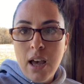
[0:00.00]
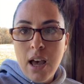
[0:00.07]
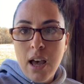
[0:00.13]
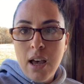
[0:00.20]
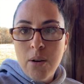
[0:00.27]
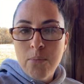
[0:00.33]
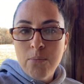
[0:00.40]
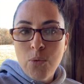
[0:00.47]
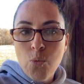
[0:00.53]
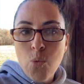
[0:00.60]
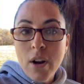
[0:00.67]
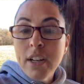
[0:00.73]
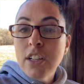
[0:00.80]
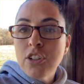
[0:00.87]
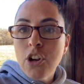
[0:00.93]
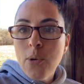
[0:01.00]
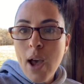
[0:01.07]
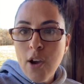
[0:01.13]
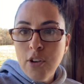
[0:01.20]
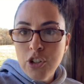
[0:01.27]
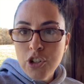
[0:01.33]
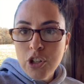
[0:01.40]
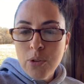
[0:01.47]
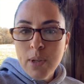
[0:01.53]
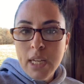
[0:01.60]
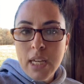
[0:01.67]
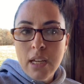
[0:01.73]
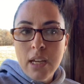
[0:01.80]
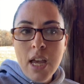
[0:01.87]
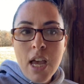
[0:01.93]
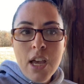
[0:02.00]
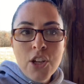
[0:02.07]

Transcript: um, wanting to know how you're doing,